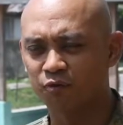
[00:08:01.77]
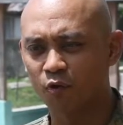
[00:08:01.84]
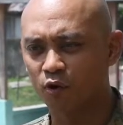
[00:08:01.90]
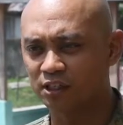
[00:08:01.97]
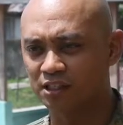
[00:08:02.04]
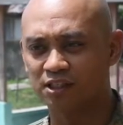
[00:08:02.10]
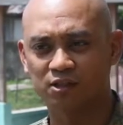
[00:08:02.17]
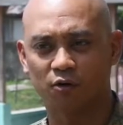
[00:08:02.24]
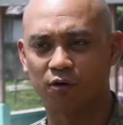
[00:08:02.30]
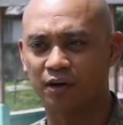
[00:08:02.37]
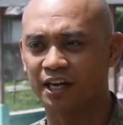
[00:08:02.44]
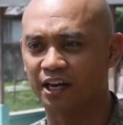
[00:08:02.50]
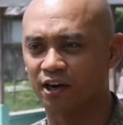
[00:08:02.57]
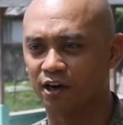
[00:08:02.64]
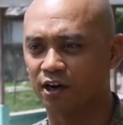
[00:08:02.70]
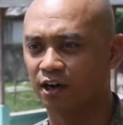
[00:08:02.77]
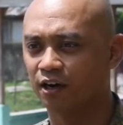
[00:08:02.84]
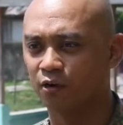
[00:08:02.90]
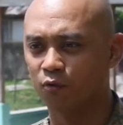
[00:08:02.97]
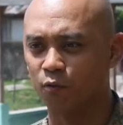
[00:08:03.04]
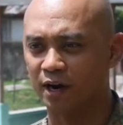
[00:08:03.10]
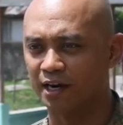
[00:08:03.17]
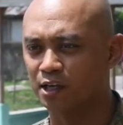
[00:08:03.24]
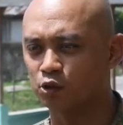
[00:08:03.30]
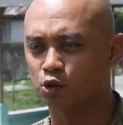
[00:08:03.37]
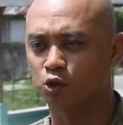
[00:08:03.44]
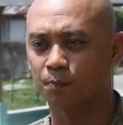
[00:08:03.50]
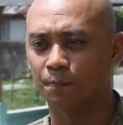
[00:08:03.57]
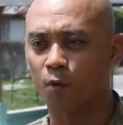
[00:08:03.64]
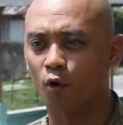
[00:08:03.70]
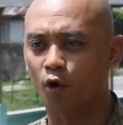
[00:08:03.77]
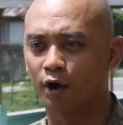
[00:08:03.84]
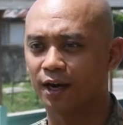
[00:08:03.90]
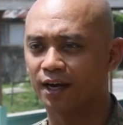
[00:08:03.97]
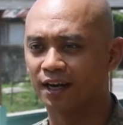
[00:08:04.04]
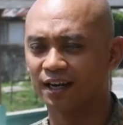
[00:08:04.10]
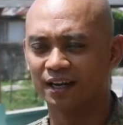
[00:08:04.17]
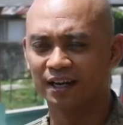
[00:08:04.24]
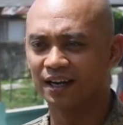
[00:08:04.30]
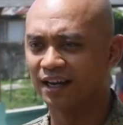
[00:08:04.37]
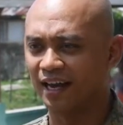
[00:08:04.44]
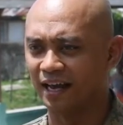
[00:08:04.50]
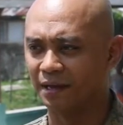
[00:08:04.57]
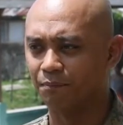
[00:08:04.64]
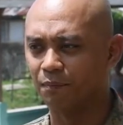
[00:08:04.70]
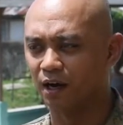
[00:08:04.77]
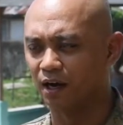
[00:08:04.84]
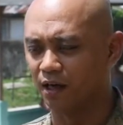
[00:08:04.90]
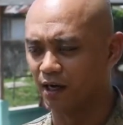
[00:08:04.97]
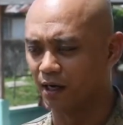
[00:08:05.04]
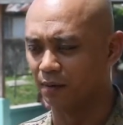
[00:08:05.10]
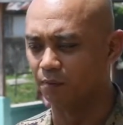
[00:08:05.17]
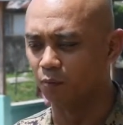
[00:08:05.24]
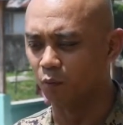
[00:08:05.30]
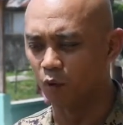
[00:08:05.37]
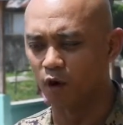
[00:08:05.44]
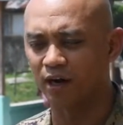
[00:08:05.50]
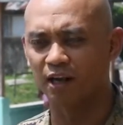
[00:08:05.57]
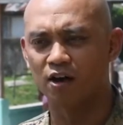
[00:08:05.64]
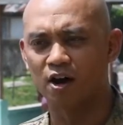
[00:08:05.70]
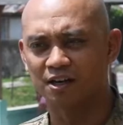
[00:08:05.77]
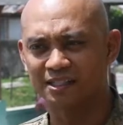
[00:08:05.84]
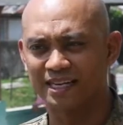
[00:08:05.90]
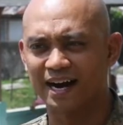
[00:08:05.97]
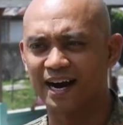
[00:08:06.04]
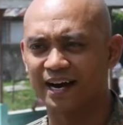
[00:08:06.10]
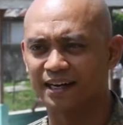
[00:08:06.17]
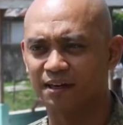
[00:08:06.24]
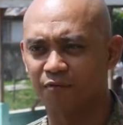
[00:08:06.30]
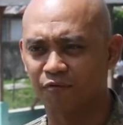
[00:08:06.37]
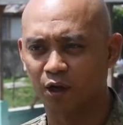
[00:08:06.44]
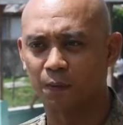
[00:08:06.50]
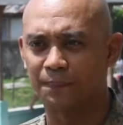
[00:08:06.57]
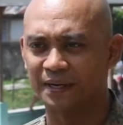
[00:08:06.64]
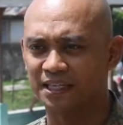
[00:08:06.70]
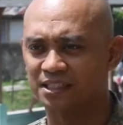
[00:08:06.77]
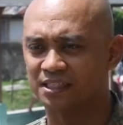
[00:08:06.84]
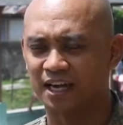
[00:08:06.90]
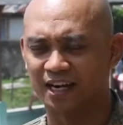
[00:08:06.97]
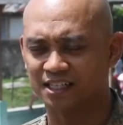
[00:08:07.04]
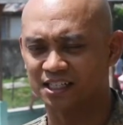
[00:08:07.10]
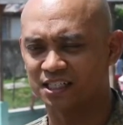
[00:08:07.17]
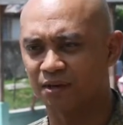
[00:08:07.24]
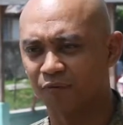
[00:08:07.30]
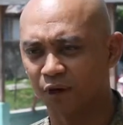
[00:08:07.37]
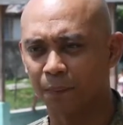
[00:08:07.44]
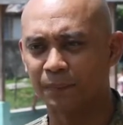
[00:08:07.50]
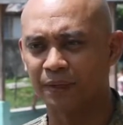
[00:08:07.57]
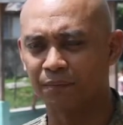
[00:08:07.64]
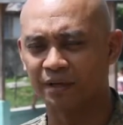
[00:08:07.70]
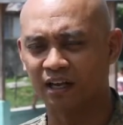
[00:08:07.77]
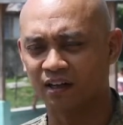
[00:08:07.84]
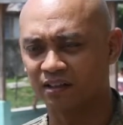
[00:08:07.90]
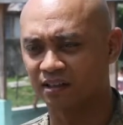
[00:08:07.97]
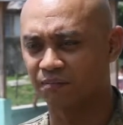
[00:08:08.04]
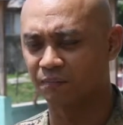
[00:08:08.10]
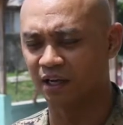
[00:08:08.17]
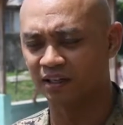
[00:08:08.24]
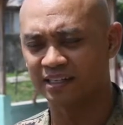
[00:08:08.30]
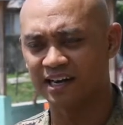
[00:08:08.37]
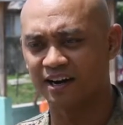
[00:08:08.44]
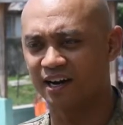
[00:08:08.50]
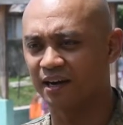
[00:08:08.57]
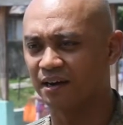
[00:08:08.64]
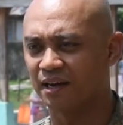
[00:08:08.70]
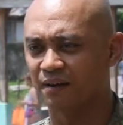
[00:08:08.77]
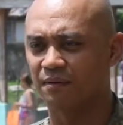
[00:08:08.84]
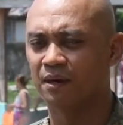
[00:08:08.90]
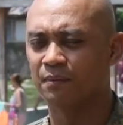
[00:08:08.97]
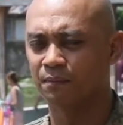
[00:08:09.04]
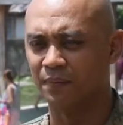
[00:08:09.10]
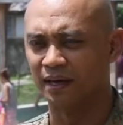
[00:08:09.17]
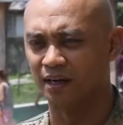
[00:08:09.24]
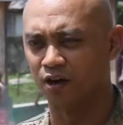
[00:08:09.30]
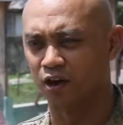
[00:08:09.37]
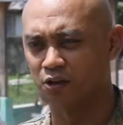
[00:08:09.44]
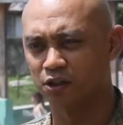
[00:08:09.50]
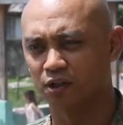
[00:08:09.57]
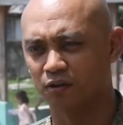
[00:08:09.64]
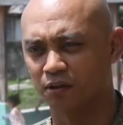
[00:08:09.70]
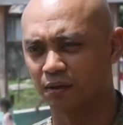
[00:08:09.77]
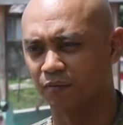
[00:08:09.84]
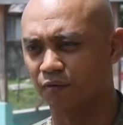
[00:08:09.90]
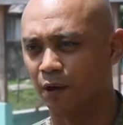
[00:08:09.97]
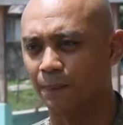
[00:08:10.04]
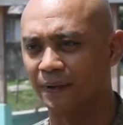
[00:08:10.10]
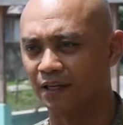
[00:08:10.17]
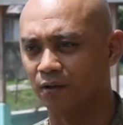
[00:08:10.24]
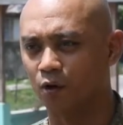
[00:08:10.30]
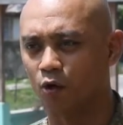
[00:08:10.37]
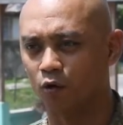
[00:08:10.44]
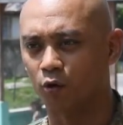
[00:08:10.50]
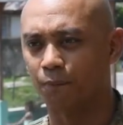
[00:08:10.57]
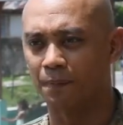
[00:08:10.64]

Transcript: forces are here ready to support and um, work alongside the Philippines, not just the Philippine mil military, but also the Philippine local